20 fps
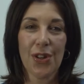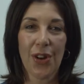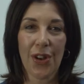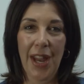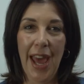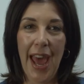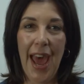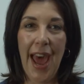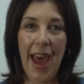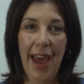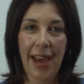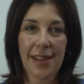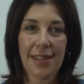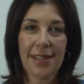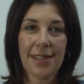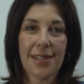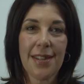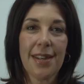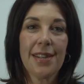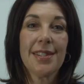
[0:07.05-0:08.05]
on
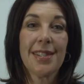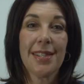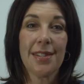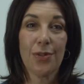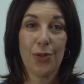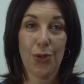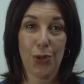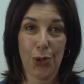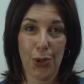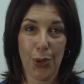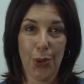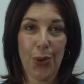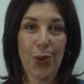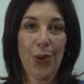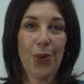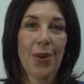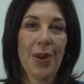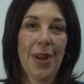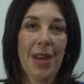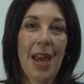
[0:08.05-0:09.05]
Acts 2,